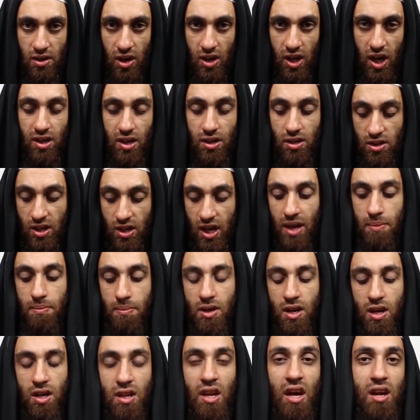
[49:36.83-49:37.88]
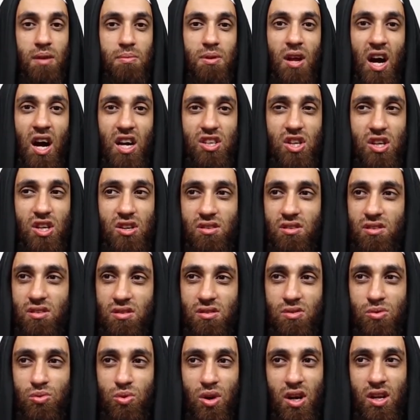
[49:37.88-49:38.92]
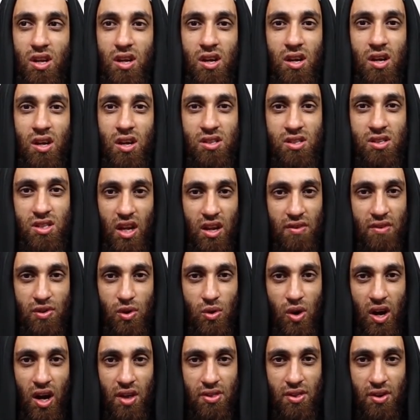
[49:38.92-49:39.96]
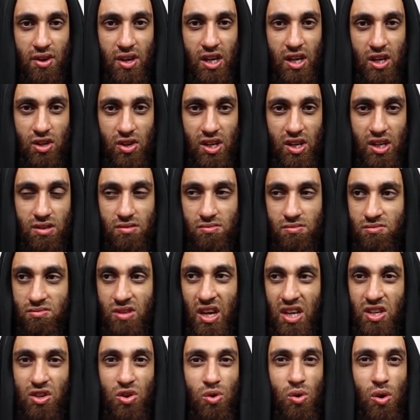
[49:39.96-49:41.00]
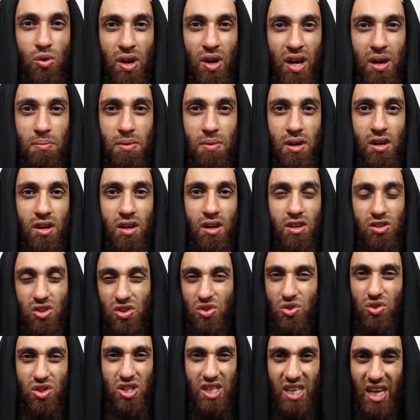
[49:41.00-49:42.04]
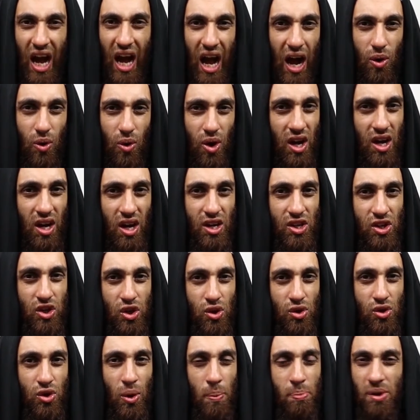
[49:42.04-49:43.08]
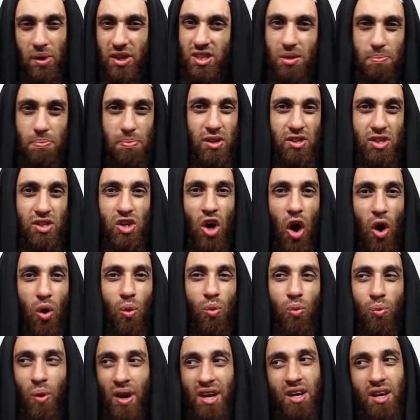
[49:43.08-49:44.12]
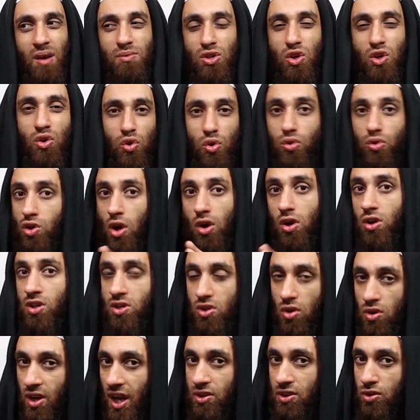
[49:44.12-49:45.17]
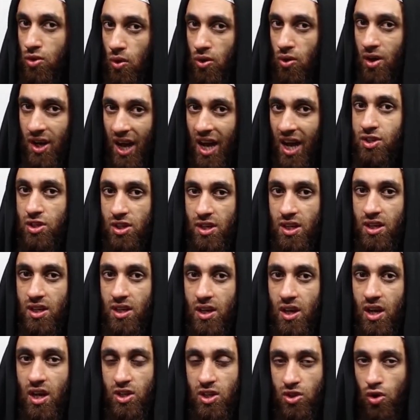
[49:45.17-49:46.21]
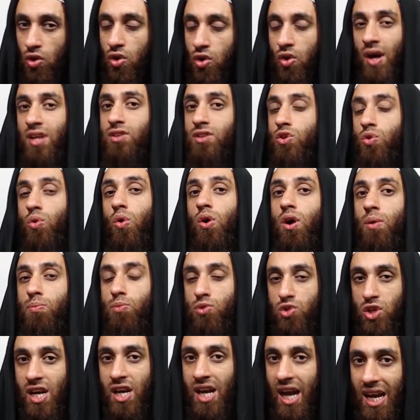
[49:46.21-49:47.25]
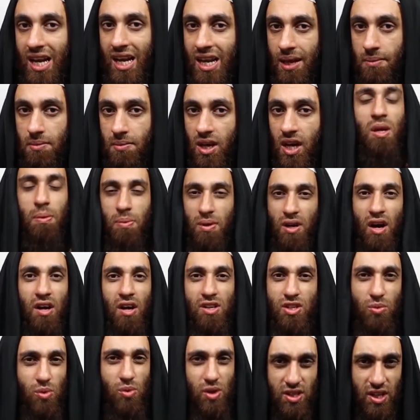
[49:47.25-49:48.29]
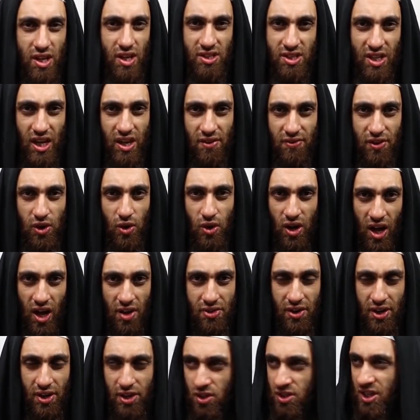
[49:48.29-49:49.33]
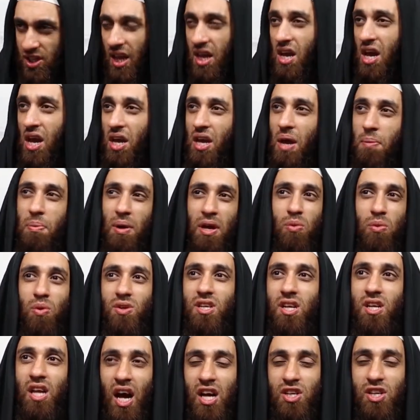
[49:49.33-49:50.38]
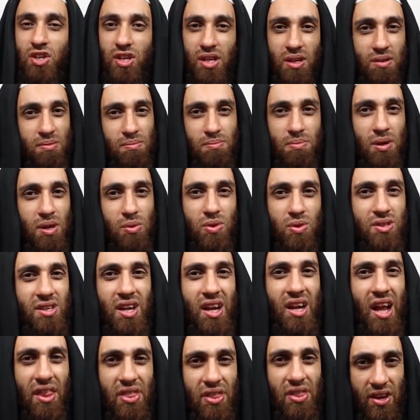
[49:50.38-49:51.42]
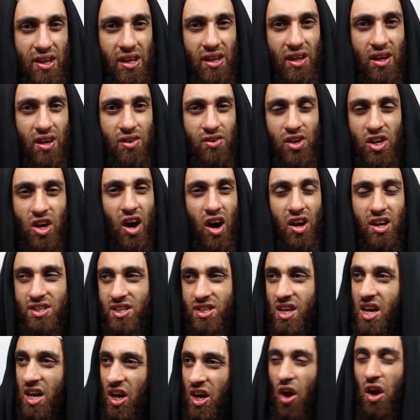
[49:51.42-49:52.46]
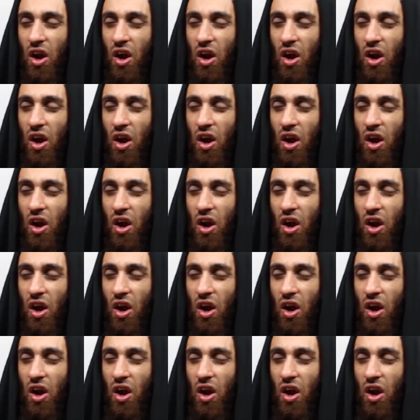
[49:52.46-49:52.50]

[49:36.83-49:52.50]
Okay? Him. Now Ibn Hajar, who won a Salafi or Athari in Creed, yet you call him. So you see how your principles go. When it comes to Khurooj, oh, it's okay to call an Ashari. It's okay to call a Mutakallim. Ibn Hajar wasn't a Salafi or Athari. You say, yeah, but he wasn't an Ashari. But he wasn't an Athari. Regardless,